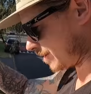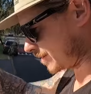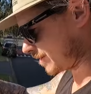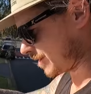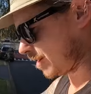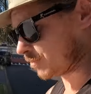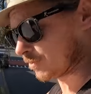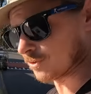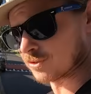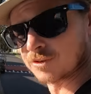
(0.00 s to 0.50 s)
a
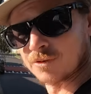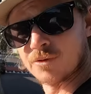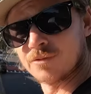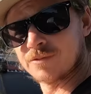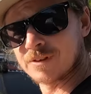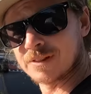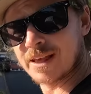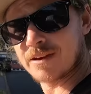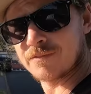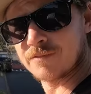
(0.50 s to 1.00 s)
couple of
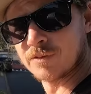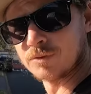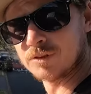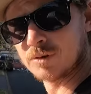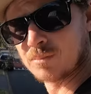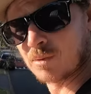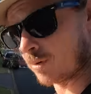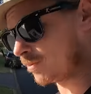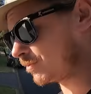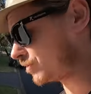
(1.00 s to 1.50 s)
screws and that
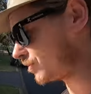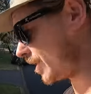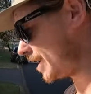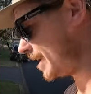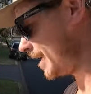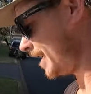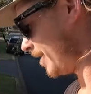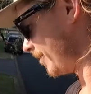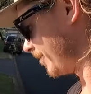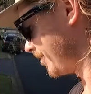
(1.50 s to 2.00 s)
filter pops
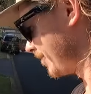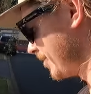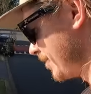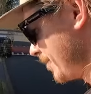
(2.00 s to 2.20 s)
straight out.